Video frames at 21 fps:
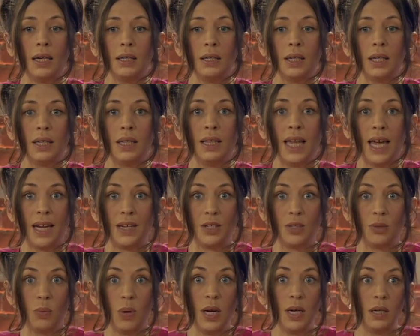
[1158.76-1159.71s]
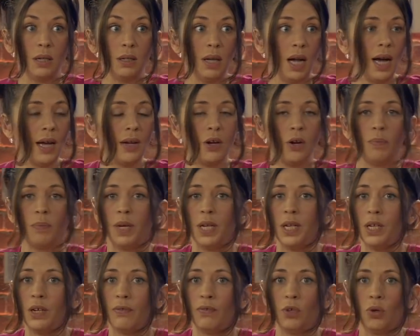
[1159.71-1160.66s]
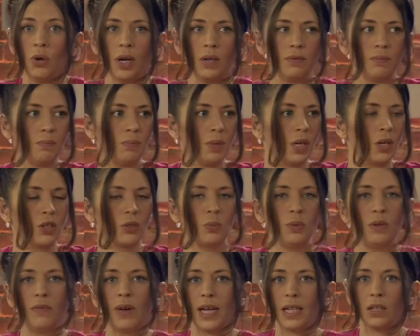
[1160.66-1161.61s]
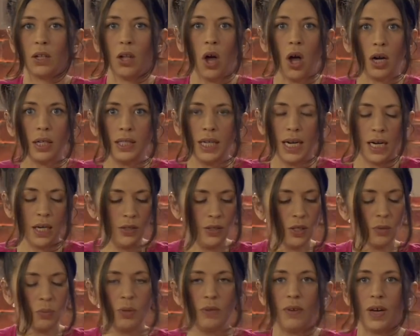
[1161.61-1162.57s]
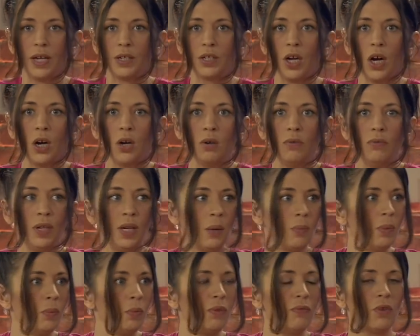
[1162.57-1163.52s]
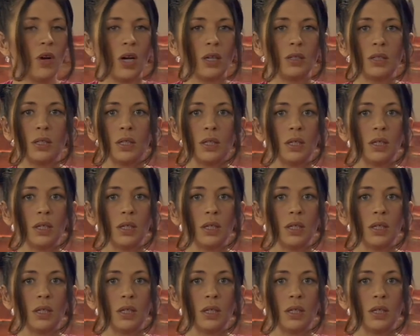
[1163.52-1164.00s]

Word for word: in that as well. I know many of you, because we've had lockdowns and we've had COVID, I mean, we've got